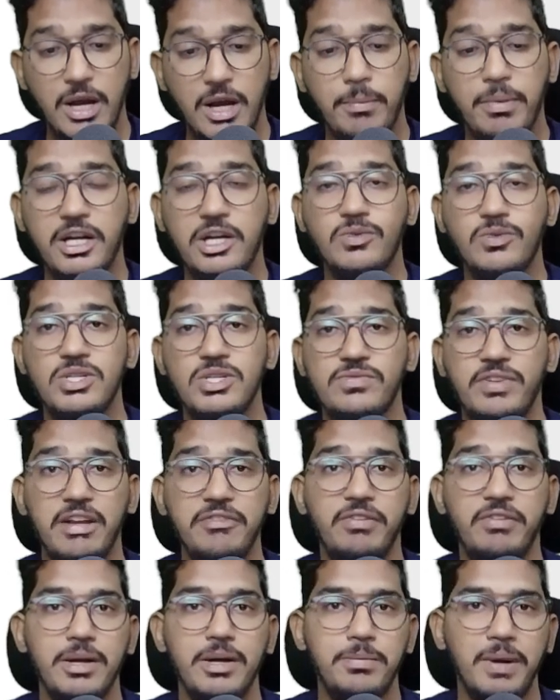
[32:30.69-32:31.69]
but it was
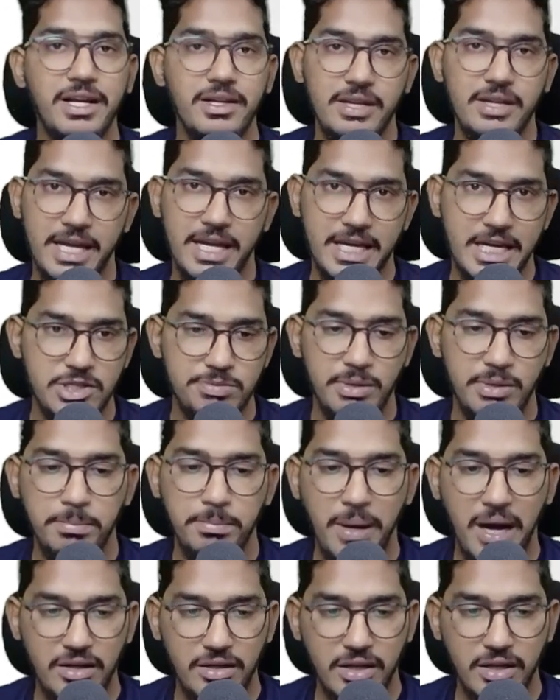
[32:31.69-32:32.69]
verified by engagement
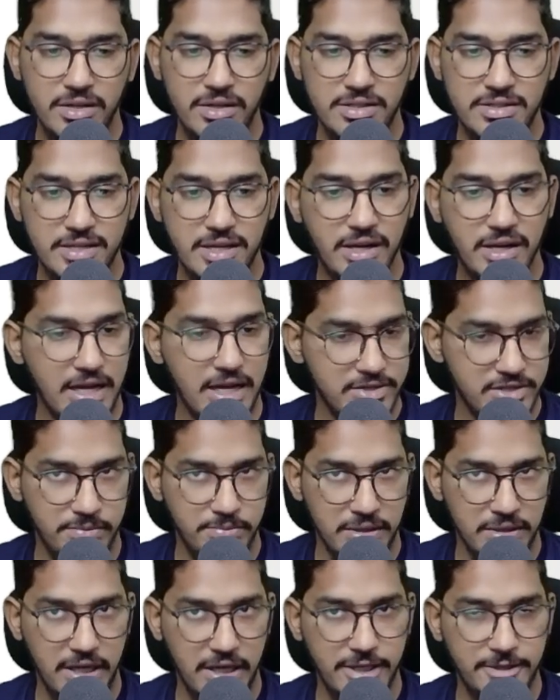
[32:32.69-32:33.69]
partner CA Rajan
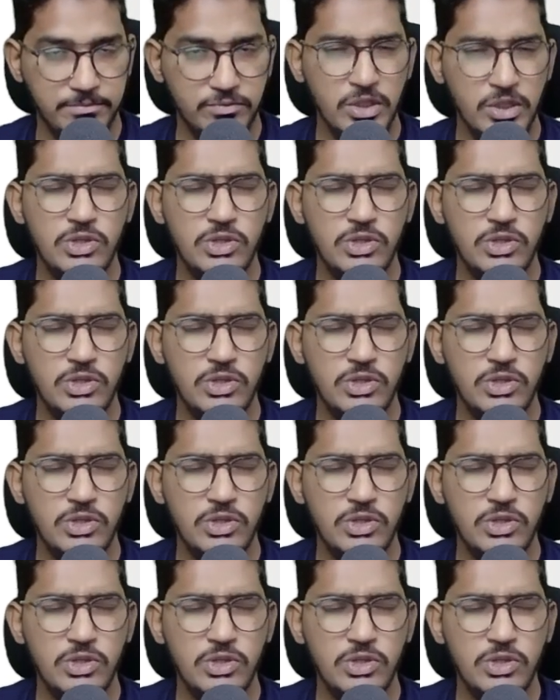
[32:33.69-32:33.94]
Pillai.